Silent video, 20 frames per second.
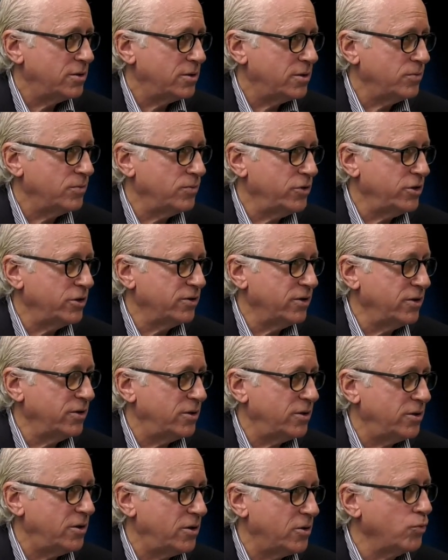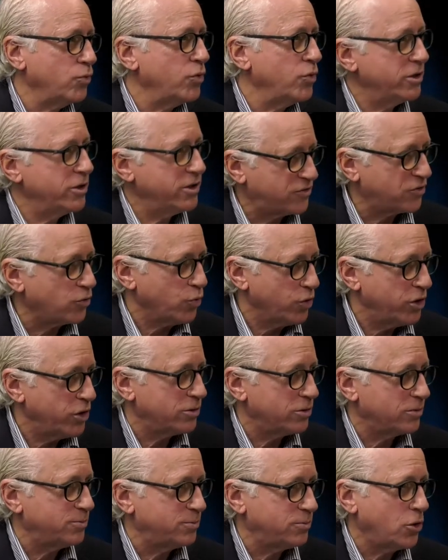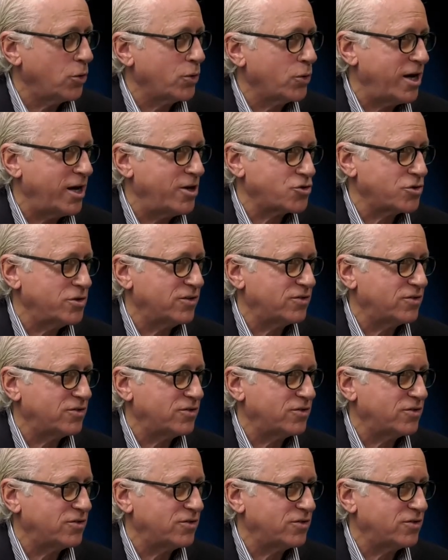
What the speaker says: it's a real location.